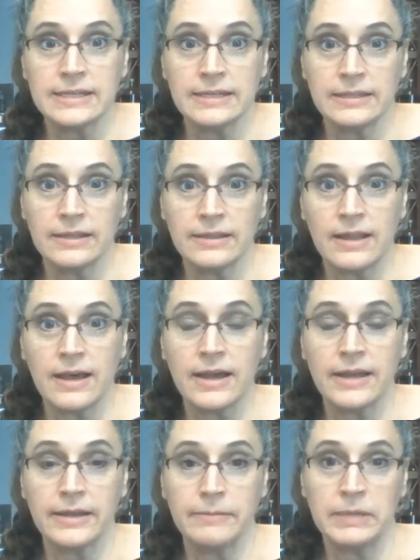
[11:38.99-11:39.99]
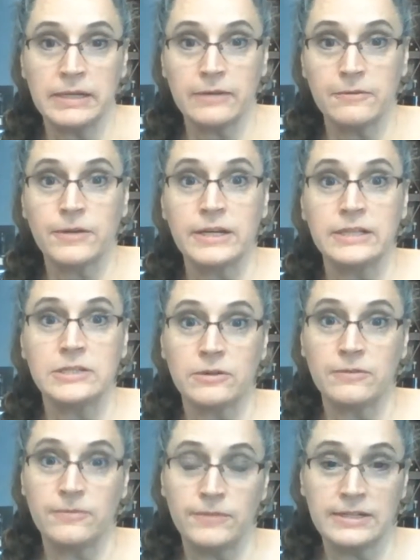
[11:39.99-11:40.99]
in the law and being afraid to
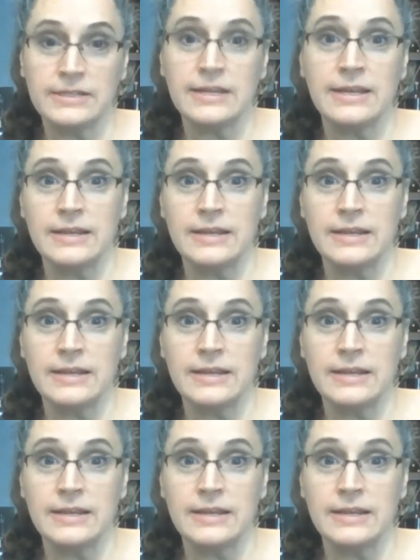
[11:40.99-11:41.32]
offend